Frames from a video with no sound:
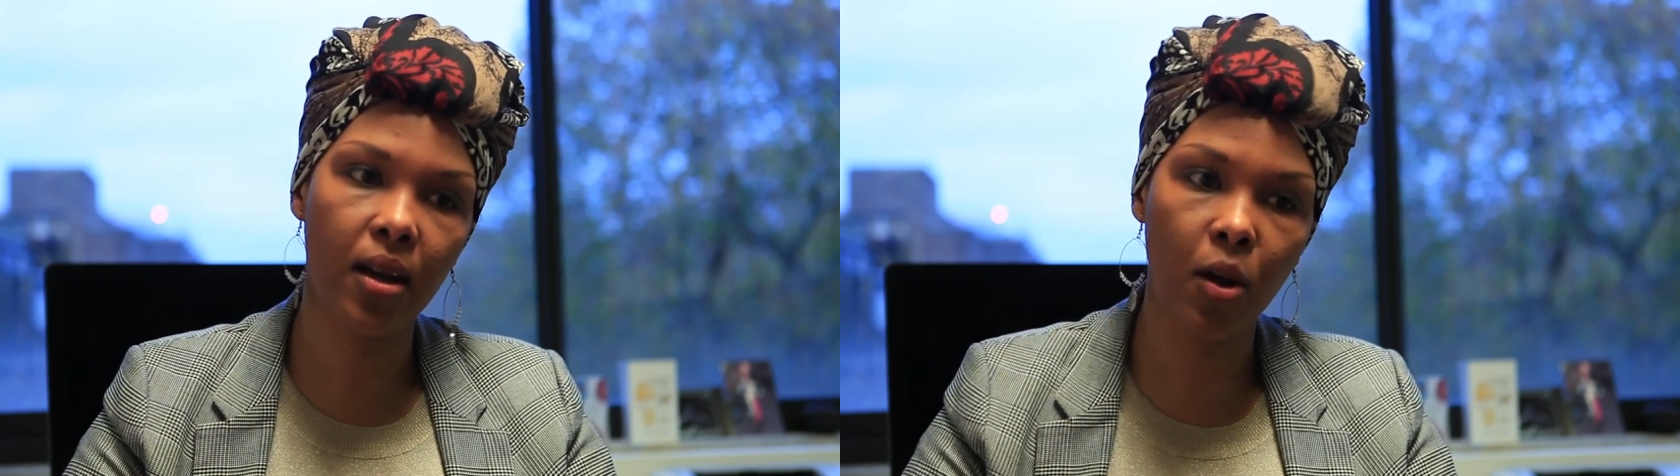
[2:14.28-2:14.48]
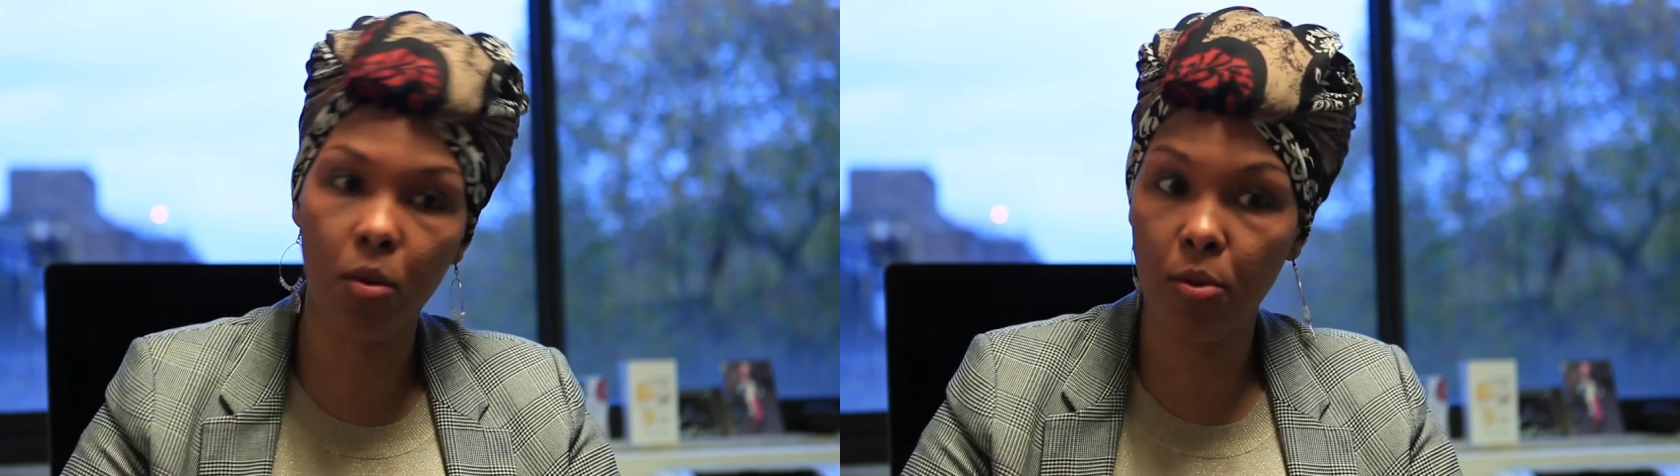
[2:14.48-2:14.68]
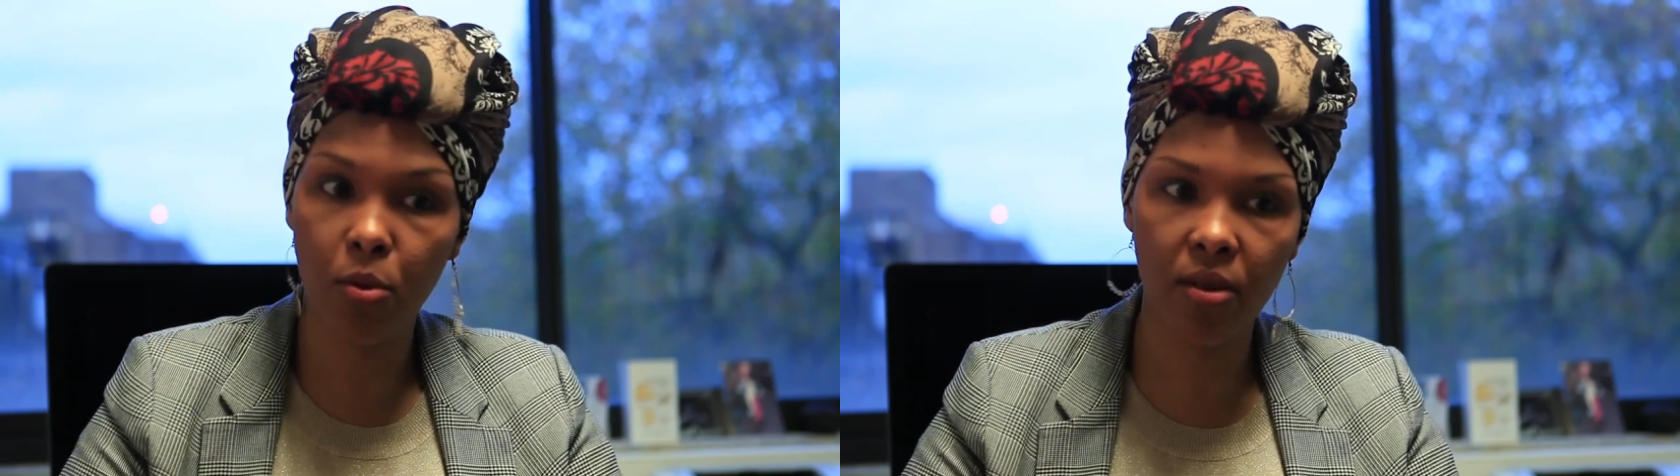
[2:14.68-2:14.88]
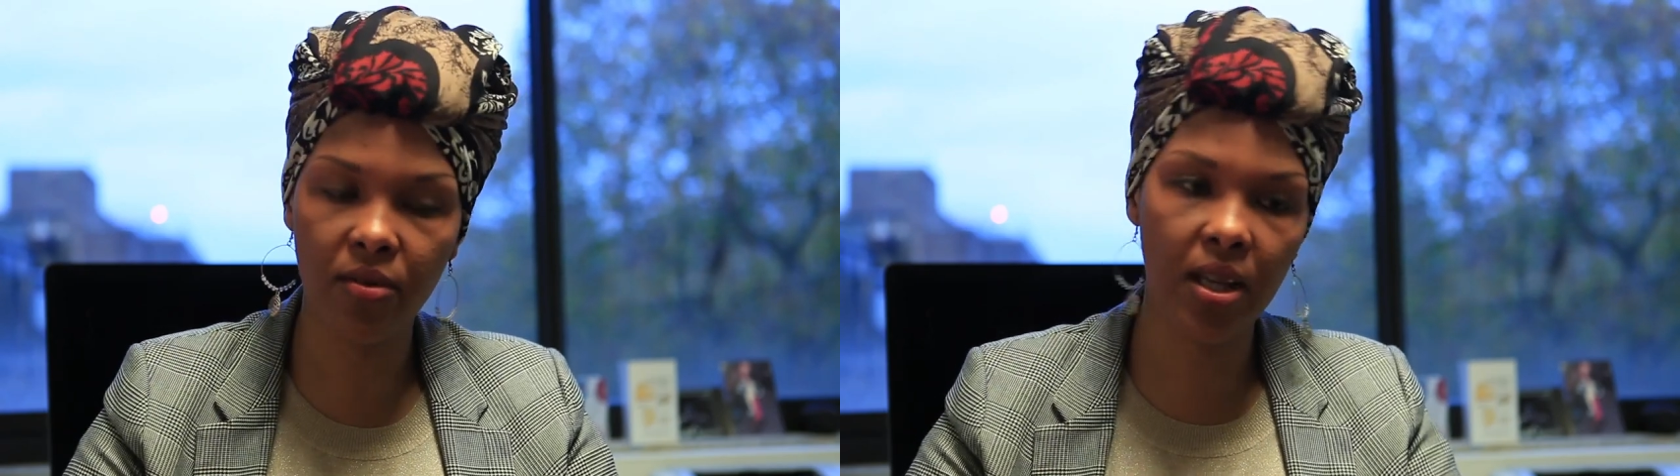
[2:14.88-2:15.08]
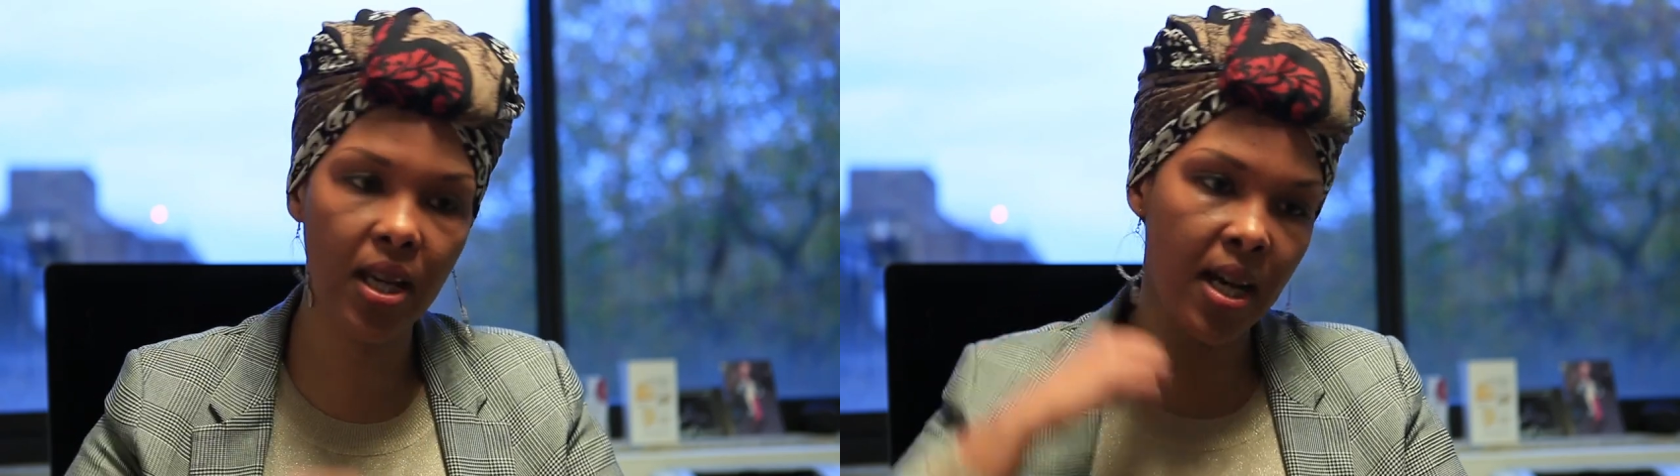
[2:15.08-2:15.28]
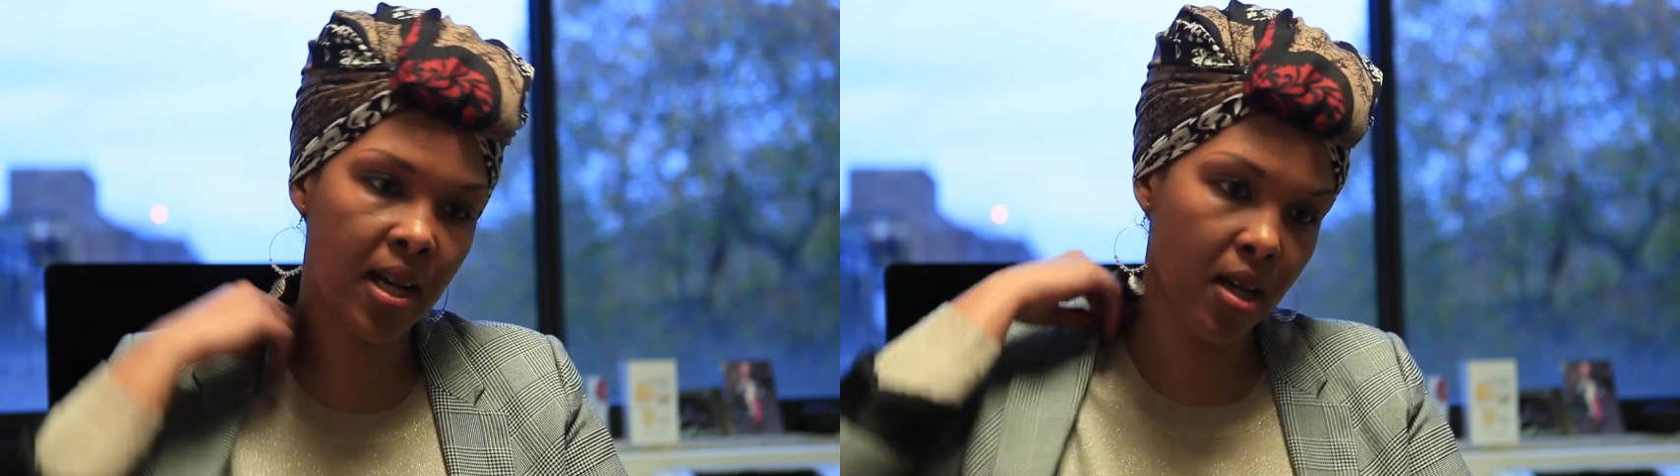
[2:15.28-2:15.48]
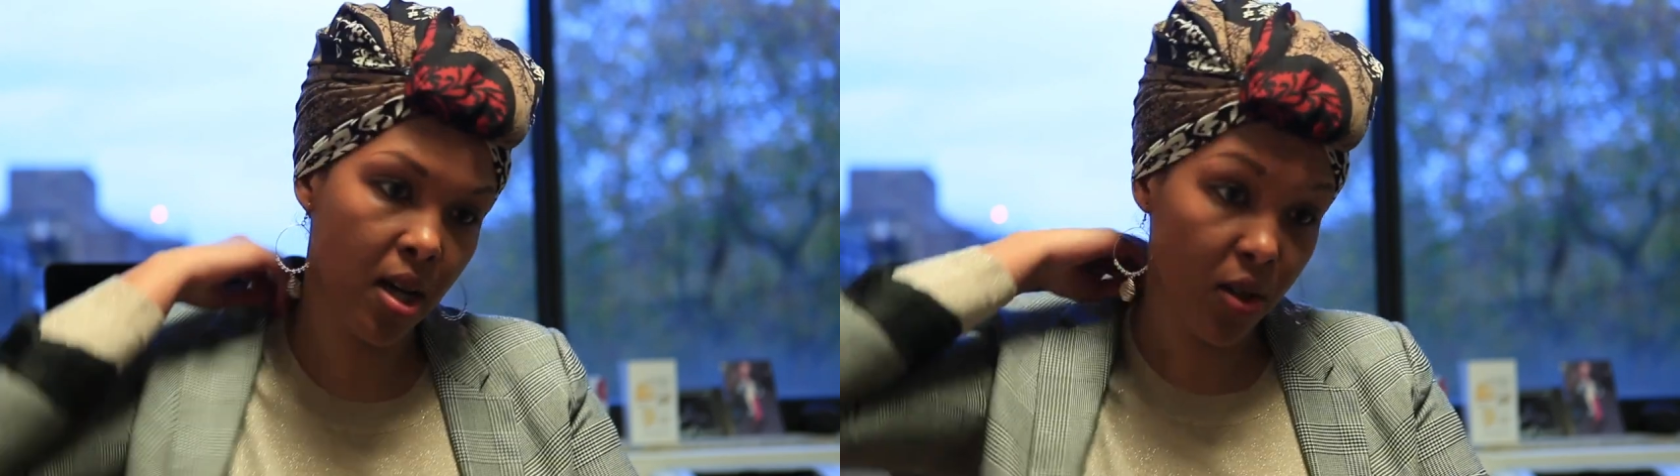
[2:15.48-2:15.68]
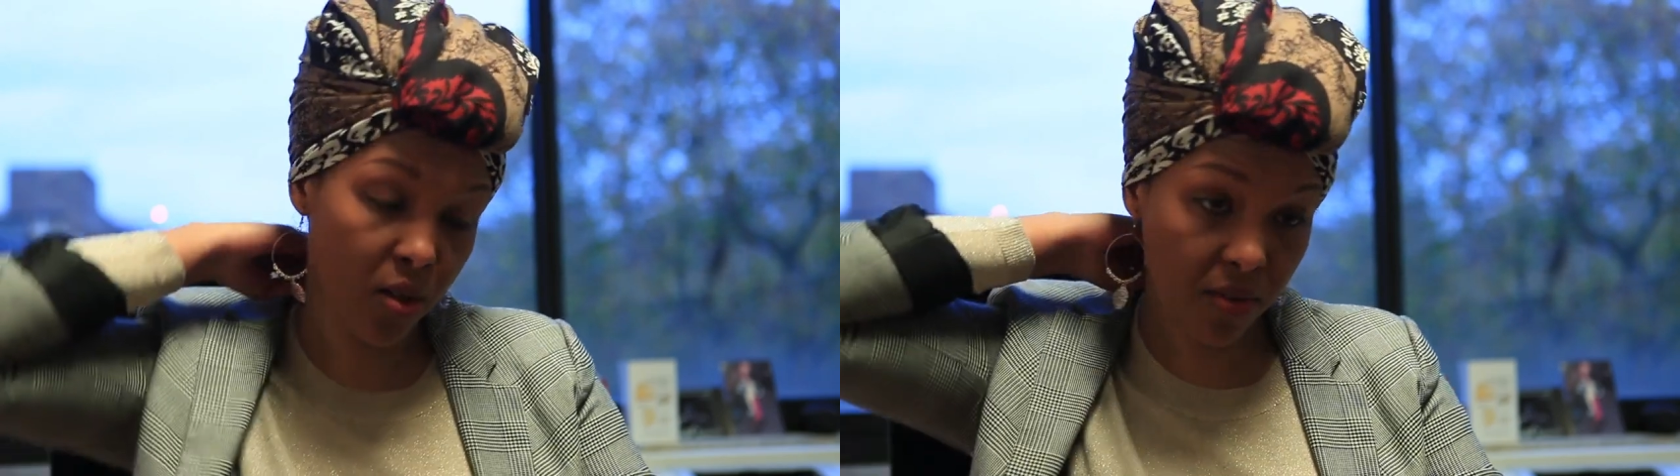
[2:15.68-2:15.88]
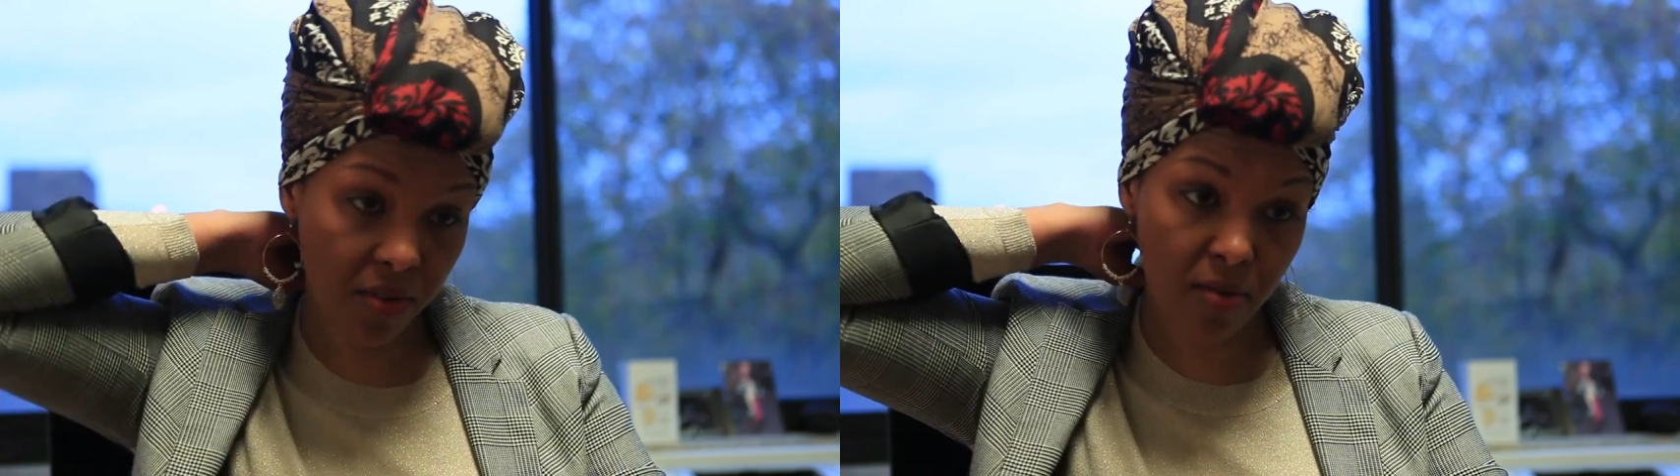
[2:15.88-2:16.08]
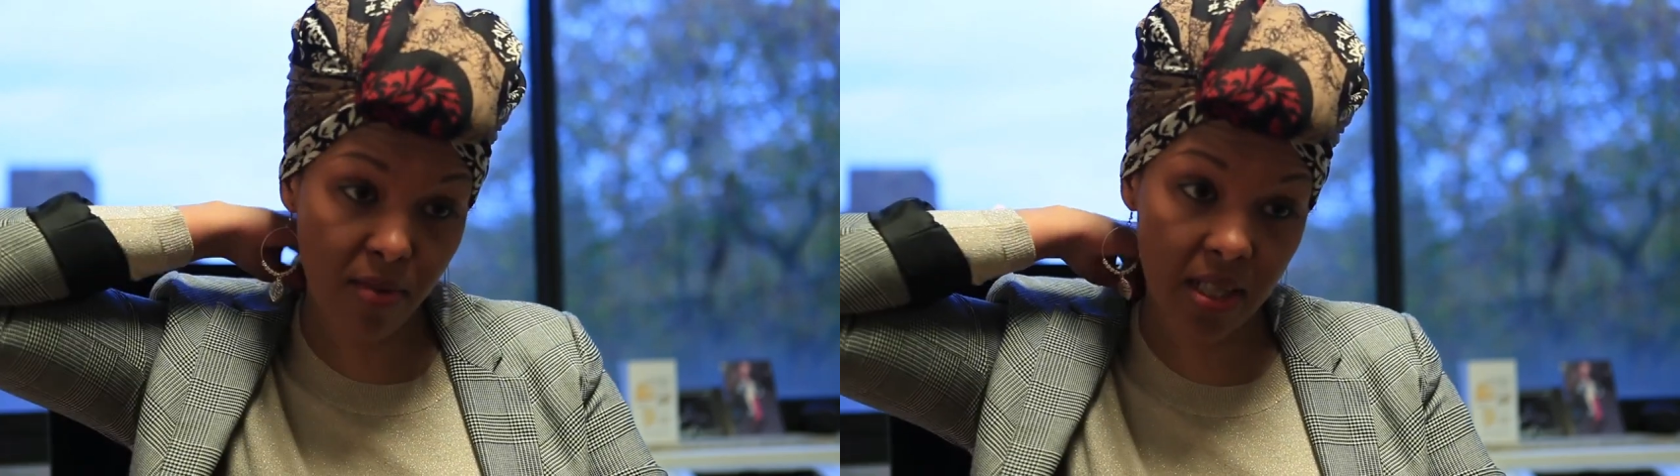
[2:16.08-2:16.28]
help whoever they can. So the
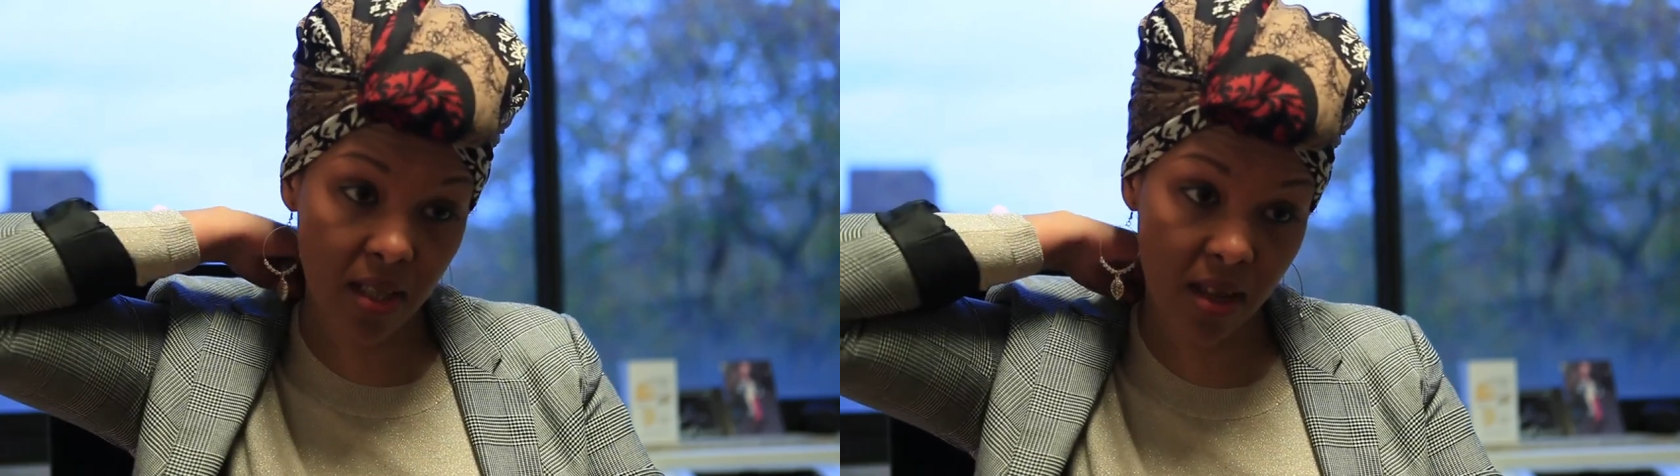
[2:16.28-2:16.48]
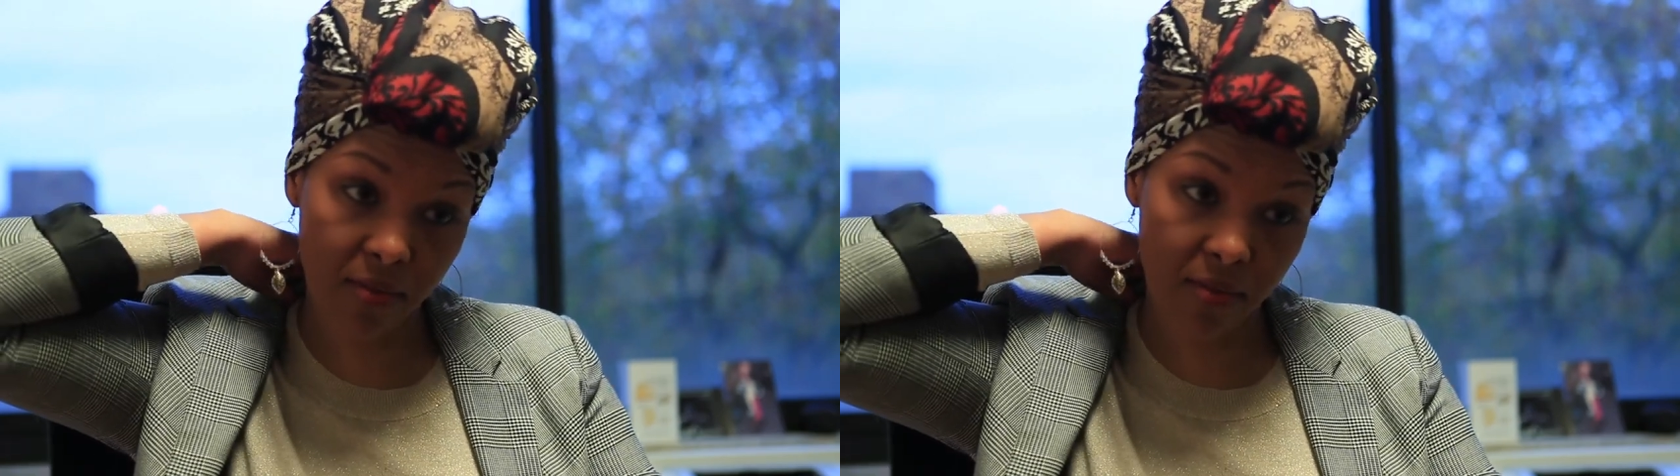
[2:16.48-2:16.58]
fundraising